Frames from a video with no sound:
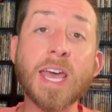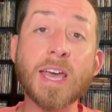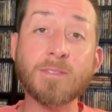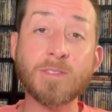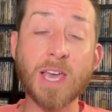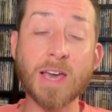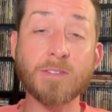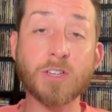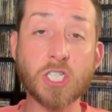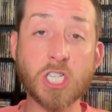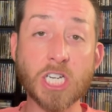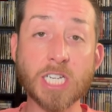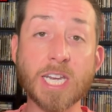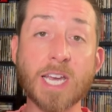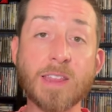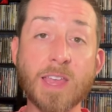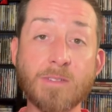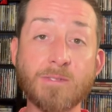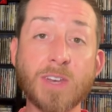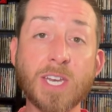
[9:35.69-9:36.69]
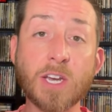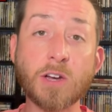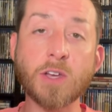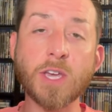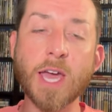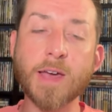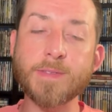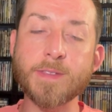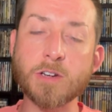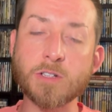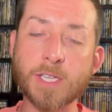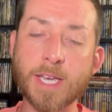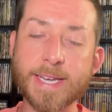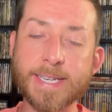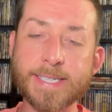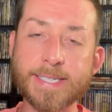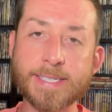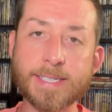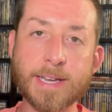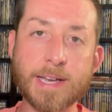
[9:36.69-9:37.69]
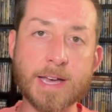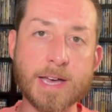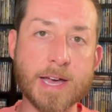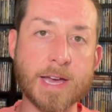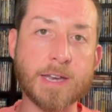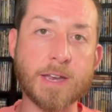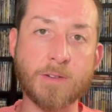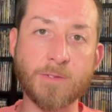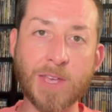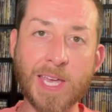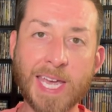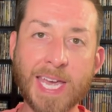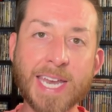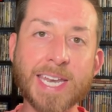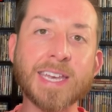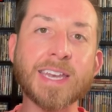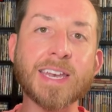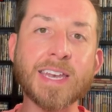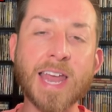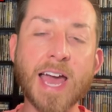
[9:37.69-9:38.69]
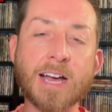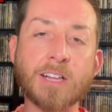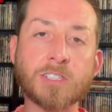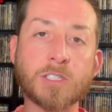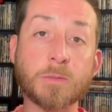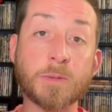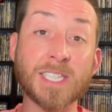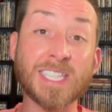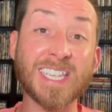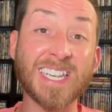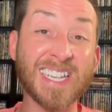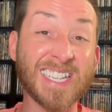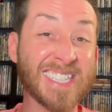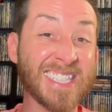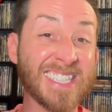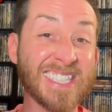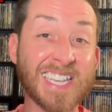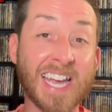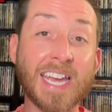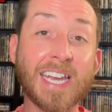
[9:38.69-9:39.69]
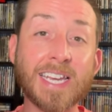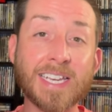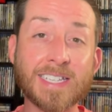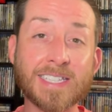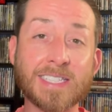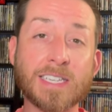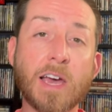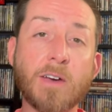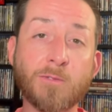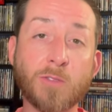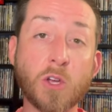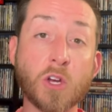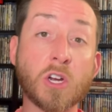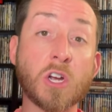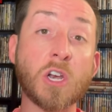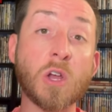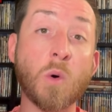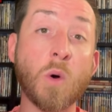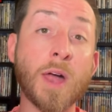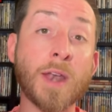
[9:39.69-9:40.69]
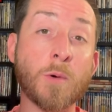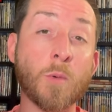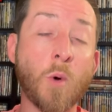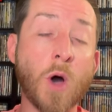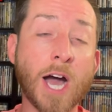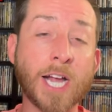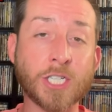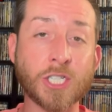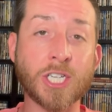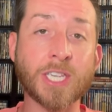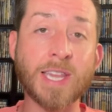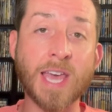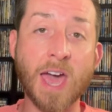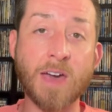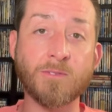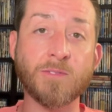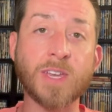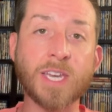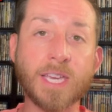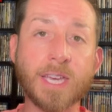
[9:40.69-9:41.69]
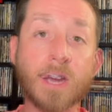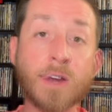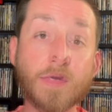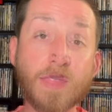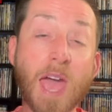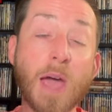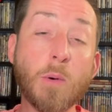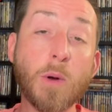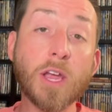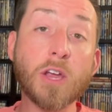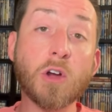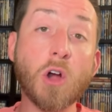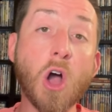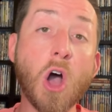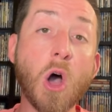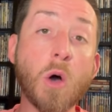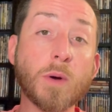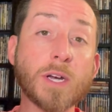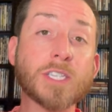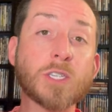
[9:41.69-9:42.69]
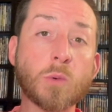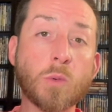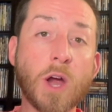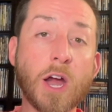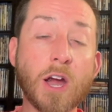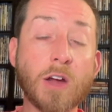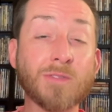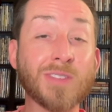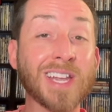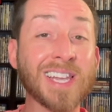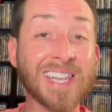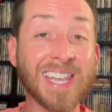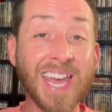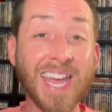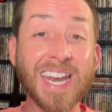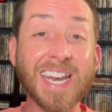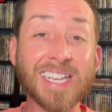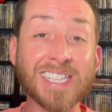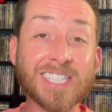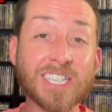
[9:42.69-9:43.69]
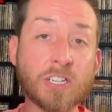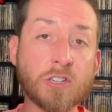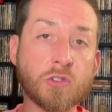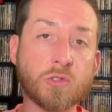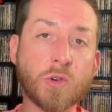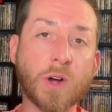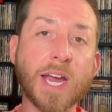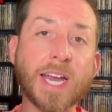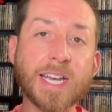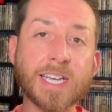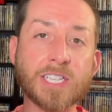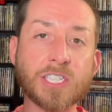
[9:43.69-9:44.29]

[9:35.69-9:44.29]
If you haven't checked out that video yet, there's a ton of hidden announcements and exciting stuff you're going to want to watch in that video. That way, you're always aware of the latest and greatest